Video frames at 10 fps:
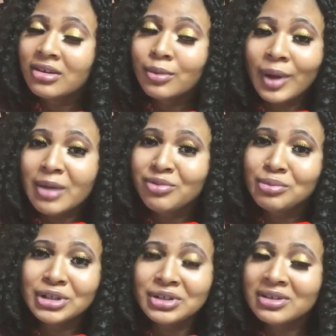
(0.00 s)
Why have you
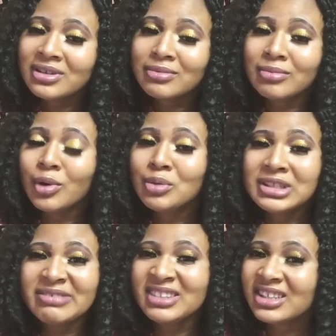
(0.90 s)
mentioned almost
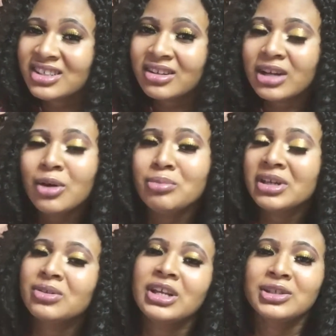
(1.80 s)
every Nigerian? That will be
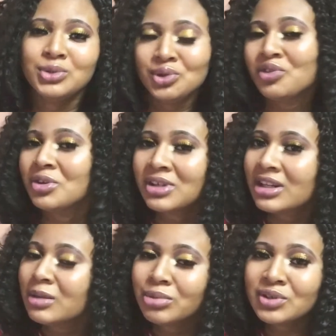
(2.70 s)
another story for another
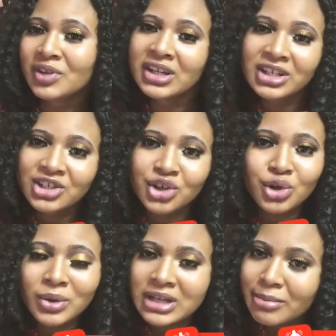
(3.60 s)
day. But if you're a Nigerian, you know
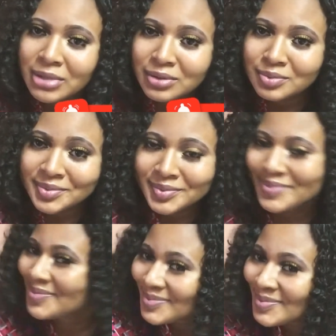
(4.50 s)
what I mean.
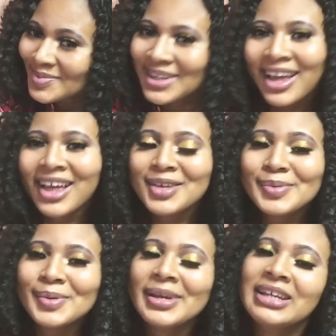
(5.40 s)

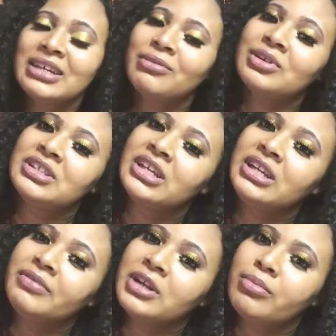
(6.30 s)
So yes, I've considered
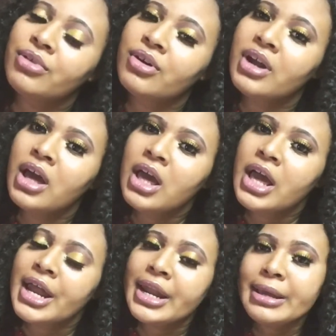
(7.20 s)
living abroad.
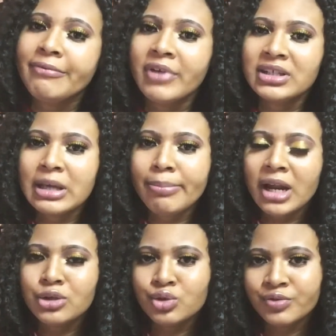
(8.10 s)
And in fact, I
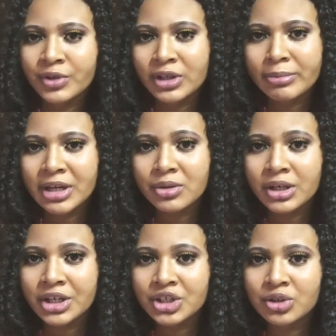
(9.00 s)
plan to further my
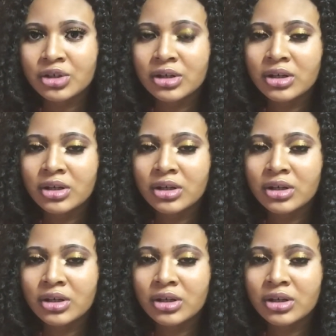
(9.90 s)
education